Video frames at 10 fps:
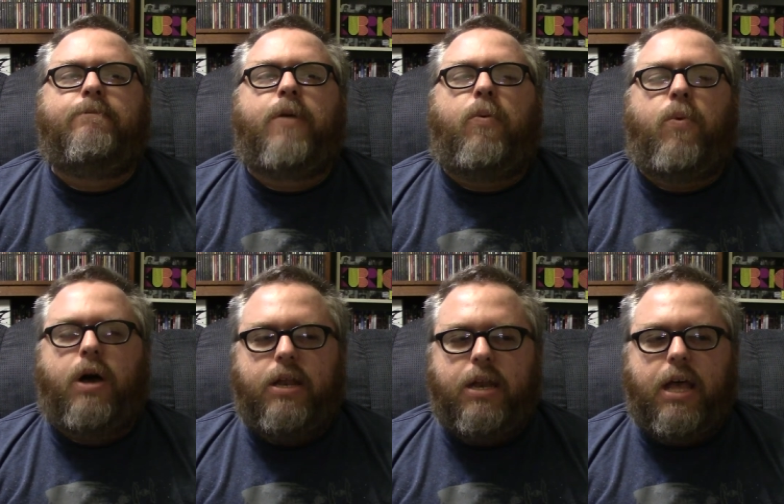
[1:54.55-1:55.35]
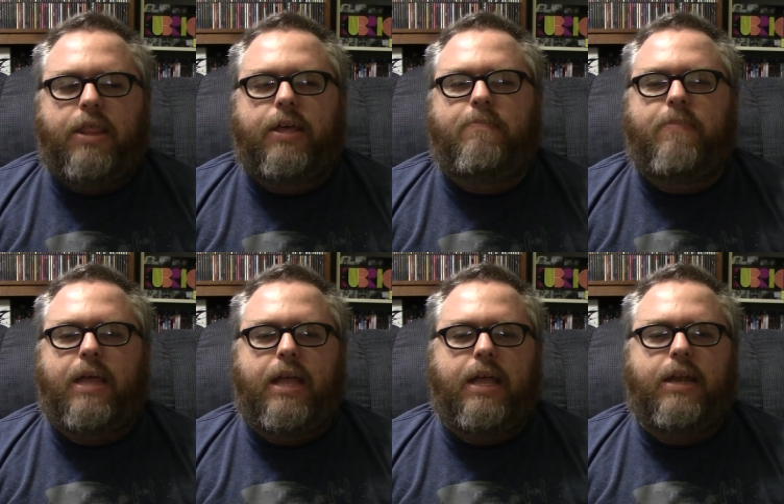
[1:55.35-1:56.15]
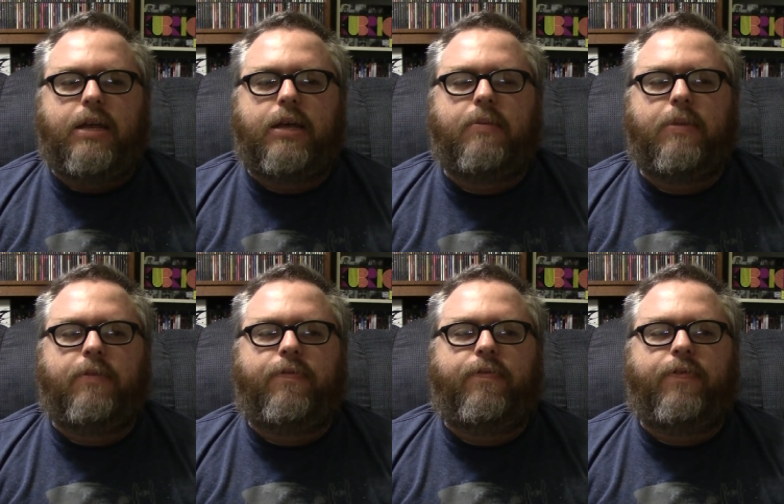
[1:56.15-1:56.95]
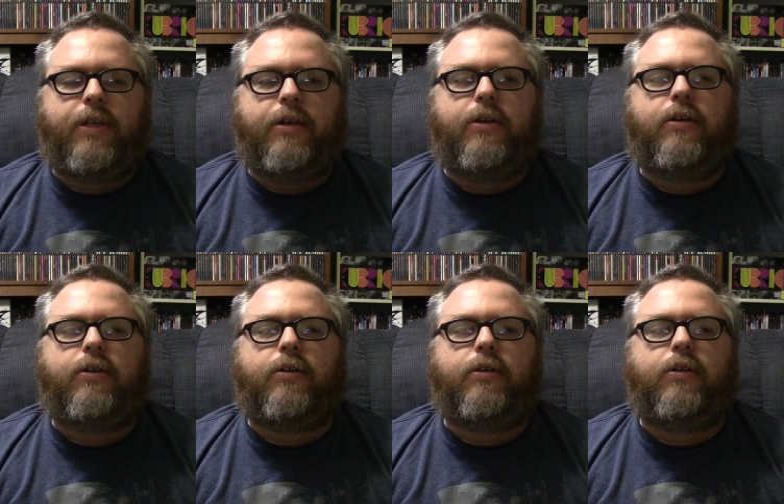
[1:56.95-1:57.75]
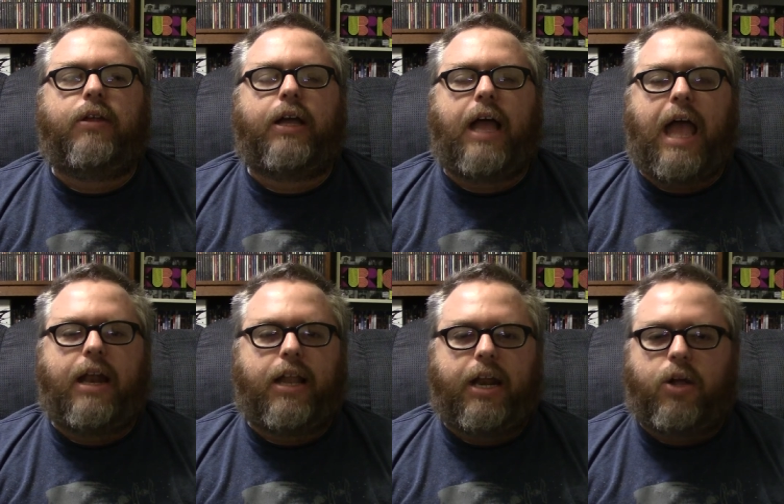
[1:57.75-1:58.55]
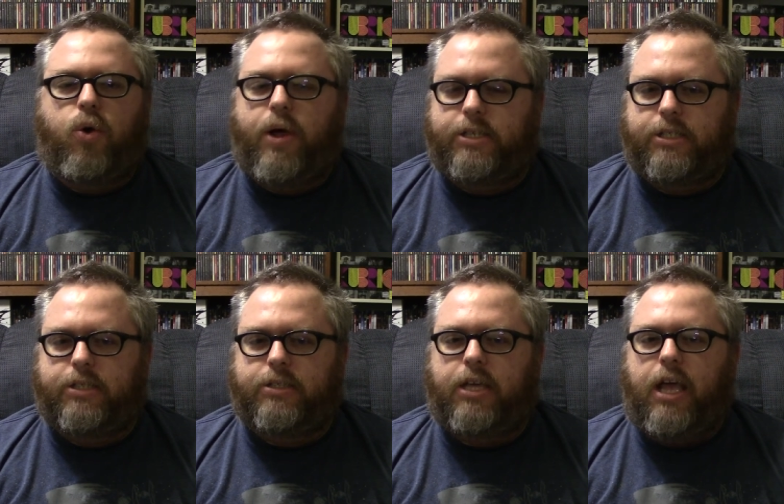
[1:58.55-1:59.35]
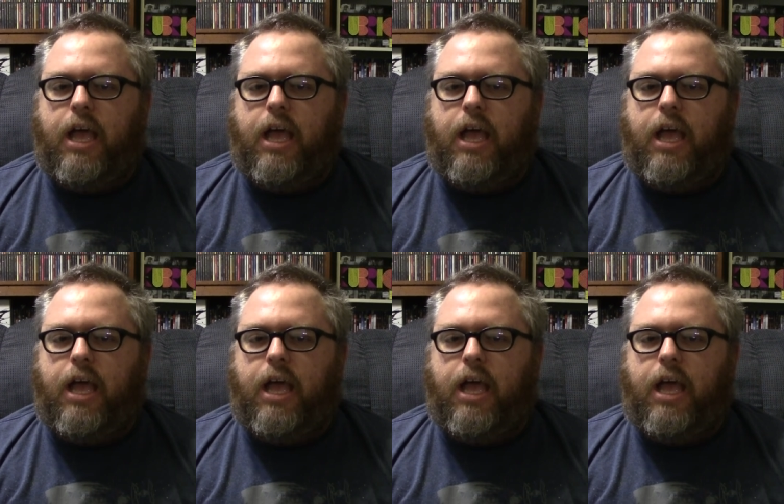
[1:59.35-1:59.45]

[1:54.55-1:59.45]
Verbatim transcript: one that made me feel like I had a lot of questions.